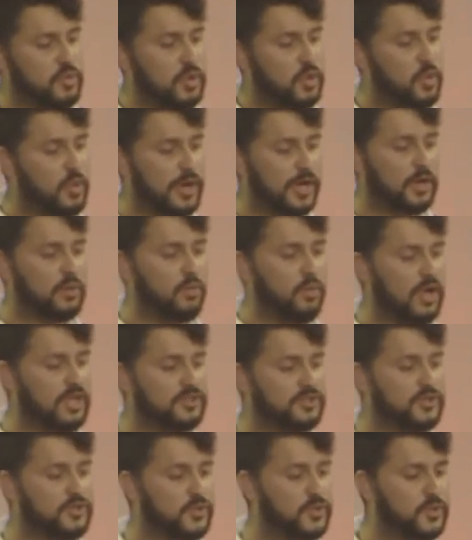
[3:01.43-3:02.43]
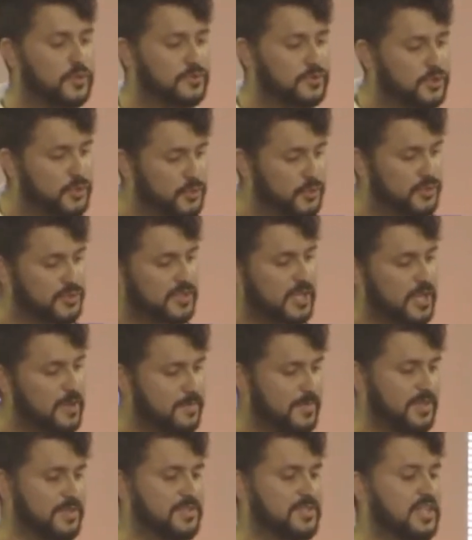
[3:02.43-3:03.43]
a quick run through of two
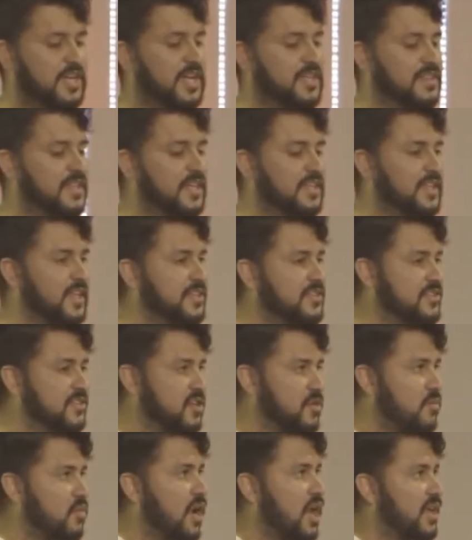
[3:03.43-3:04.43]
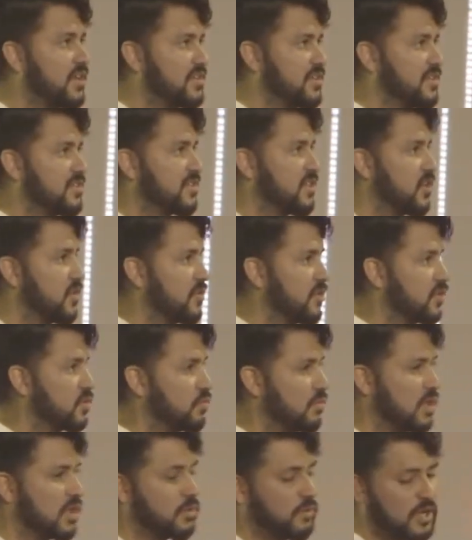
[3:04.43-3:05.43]
statements that I think that summarize the series
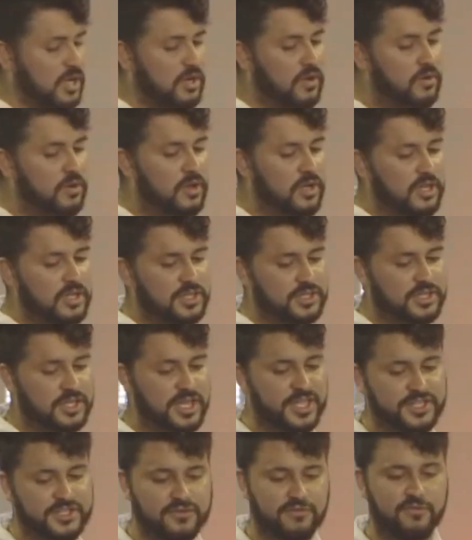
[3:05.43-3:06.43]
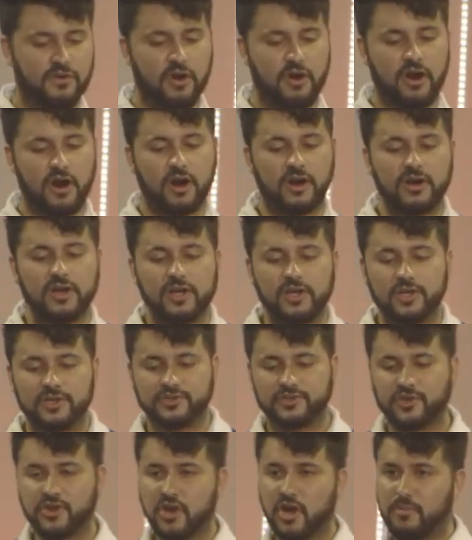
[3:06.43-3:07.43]
really well thus far.
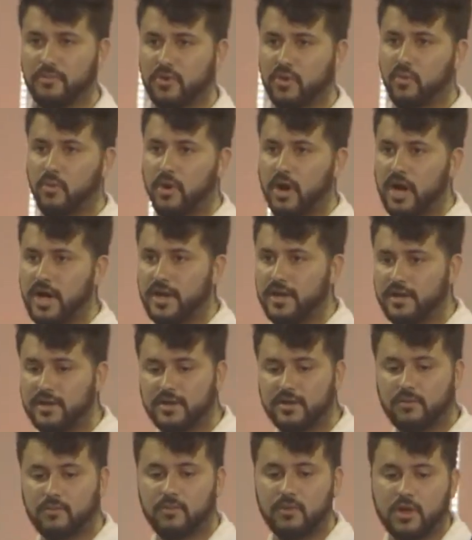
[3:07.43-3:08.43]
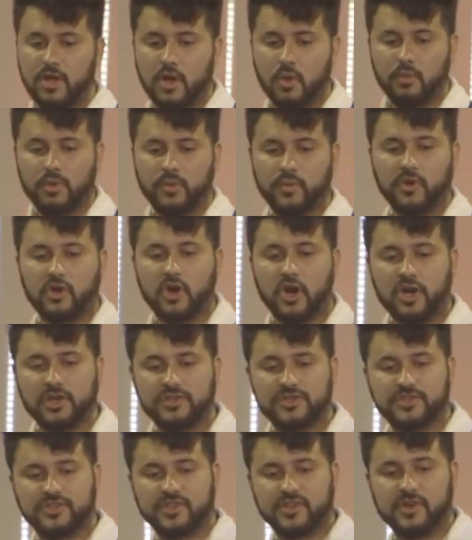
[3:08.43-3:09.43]
So number one, with
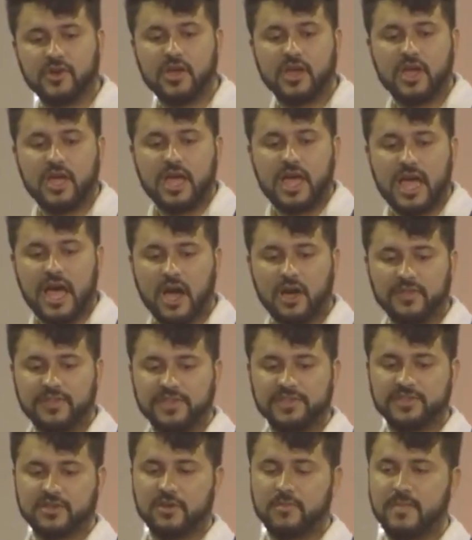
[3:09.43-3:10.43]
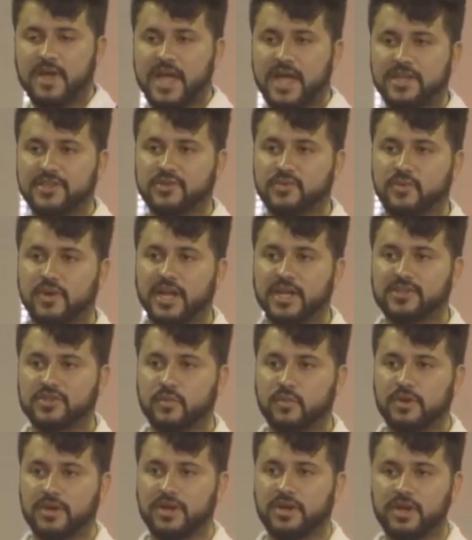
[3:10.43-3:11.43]
regards to how these commands relate to
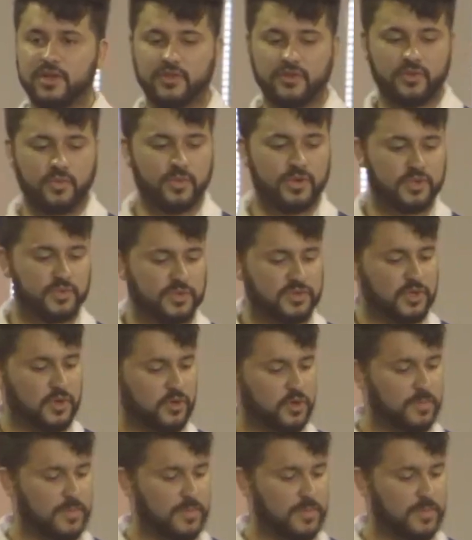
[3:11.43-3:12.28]
one another, the ones we talked